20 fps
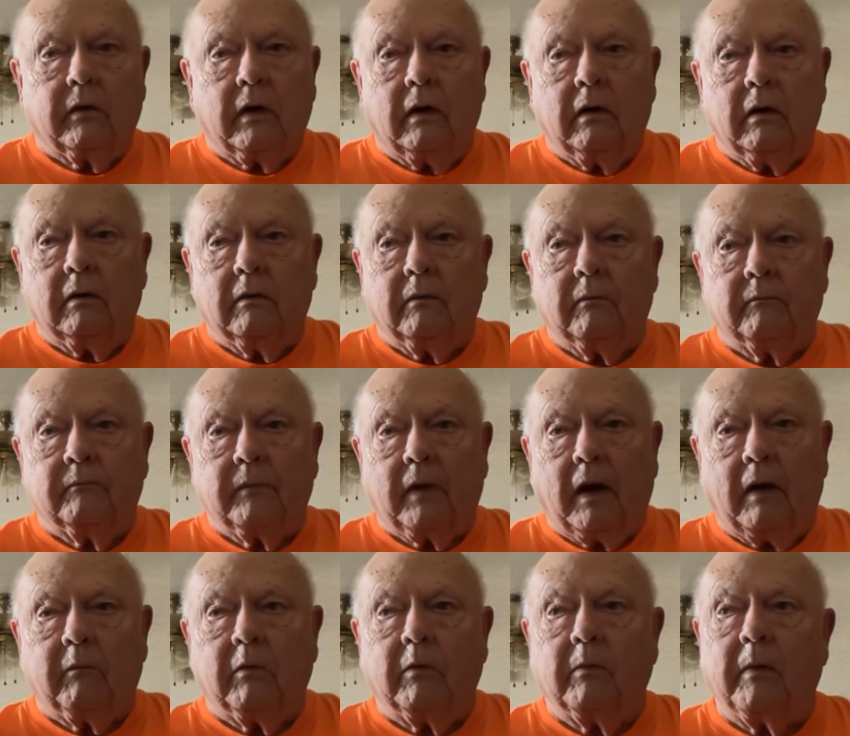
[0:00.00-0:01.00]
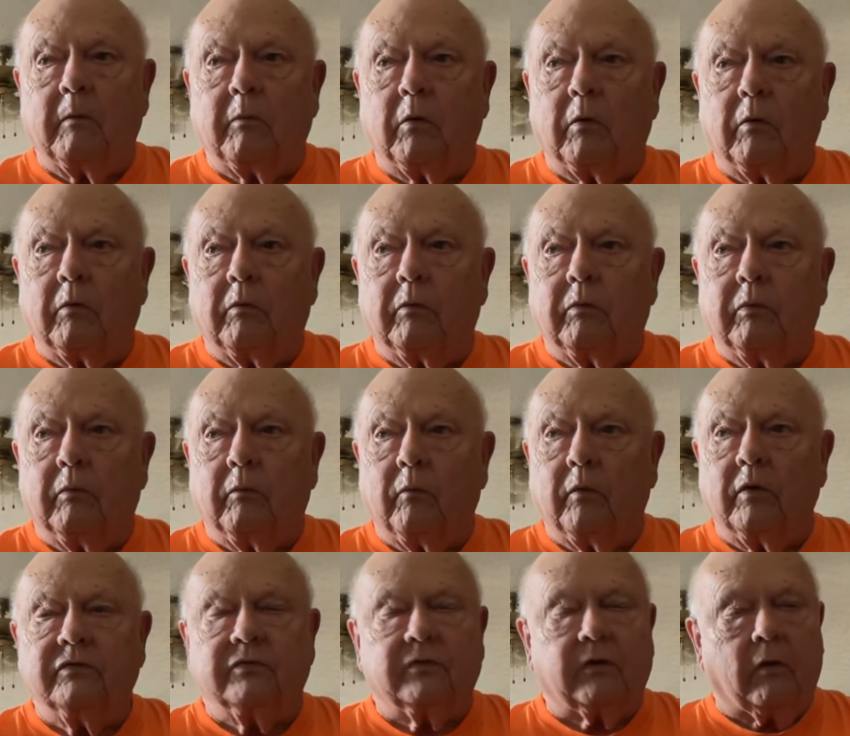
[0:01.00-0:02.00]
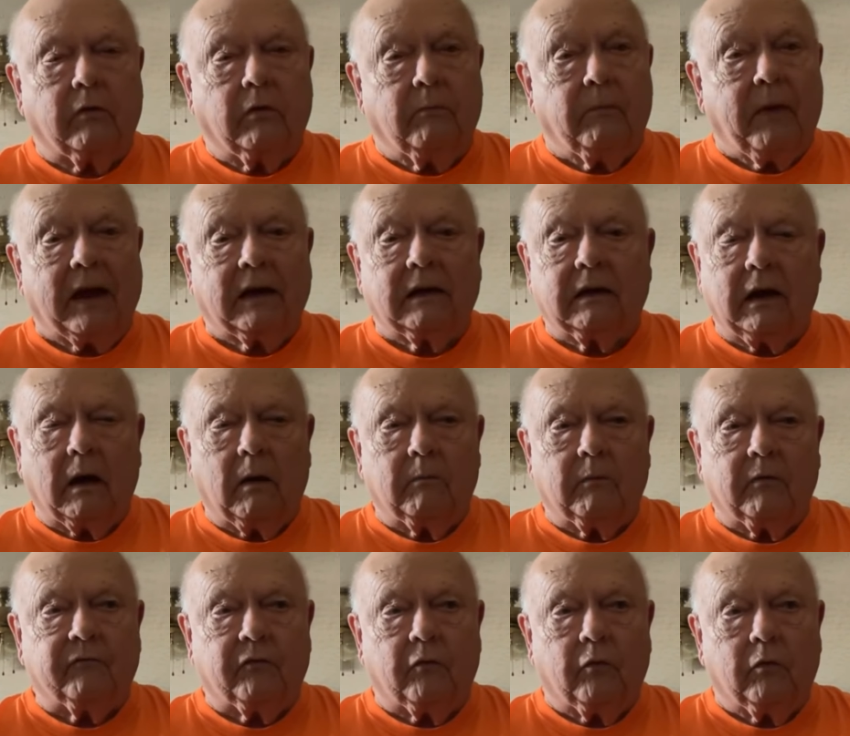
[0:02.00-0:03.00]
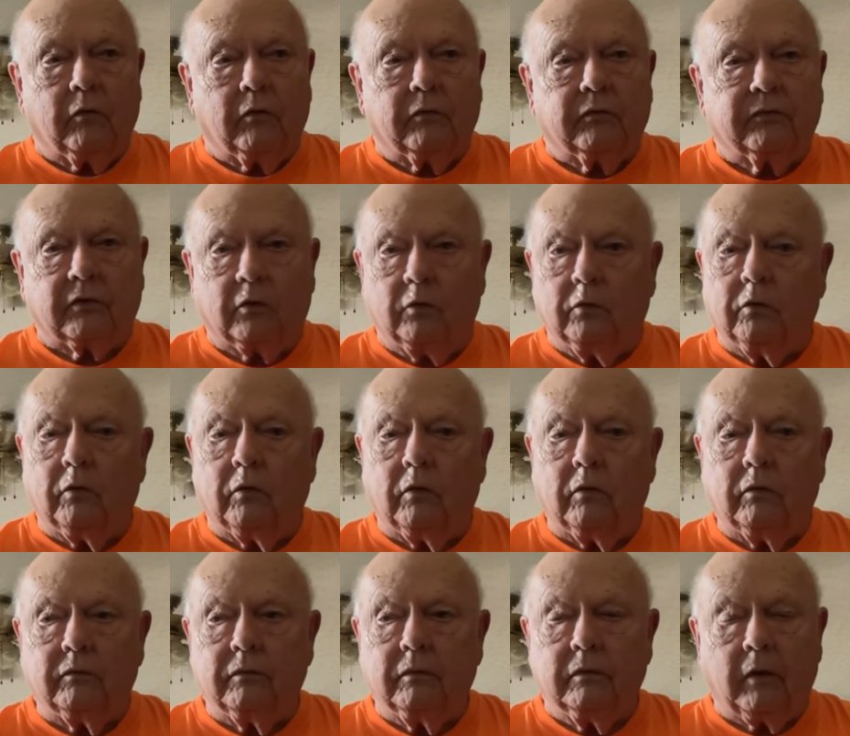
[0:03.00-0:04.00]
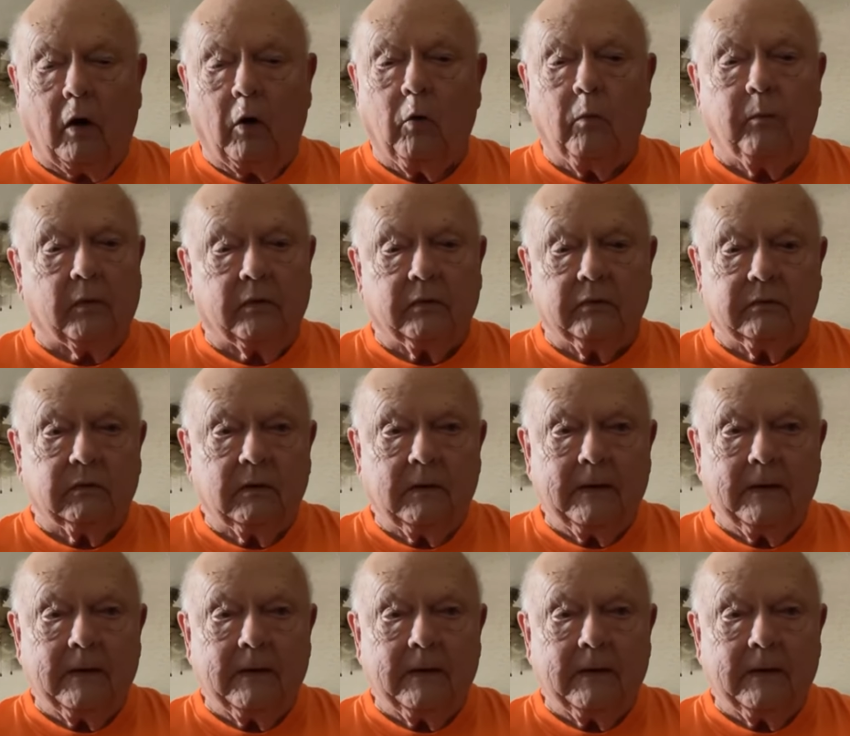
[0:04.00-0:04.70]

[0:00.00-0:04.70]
I remember we started band camp before school opened.